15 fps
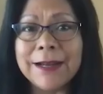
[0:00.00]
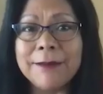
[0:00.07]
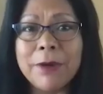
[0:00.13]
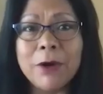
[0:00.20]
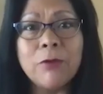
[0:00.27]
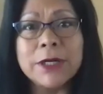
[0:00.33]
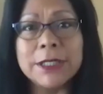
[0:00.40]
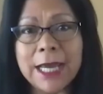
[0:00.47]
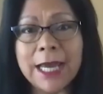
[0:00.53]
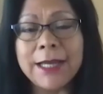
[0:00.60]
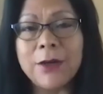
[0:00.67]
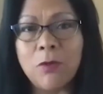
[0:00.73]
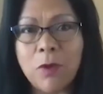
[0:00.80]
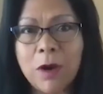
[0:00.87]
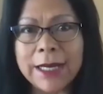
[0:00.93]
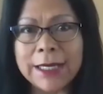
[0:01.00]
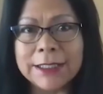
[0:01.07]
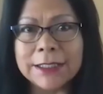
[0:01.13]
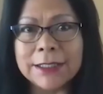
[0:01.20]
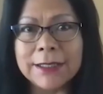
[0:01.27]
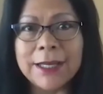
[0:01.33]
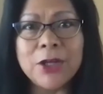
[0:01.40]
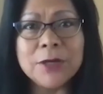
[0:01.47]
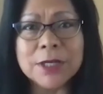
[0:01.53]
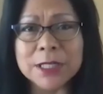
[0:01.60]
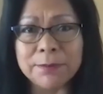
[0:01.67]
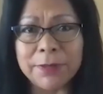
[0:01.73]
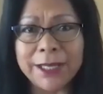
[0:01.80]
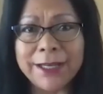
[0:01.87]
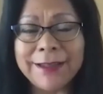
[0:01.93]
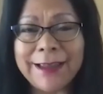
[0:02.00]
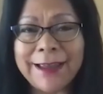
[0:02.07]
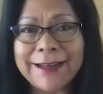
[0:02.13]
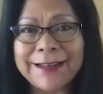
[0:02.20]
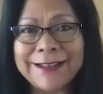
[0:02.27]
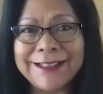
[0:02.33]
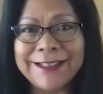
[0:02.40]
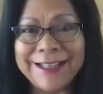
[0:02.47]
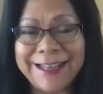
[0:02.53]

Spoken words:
but we're dying white. Can you explain that again?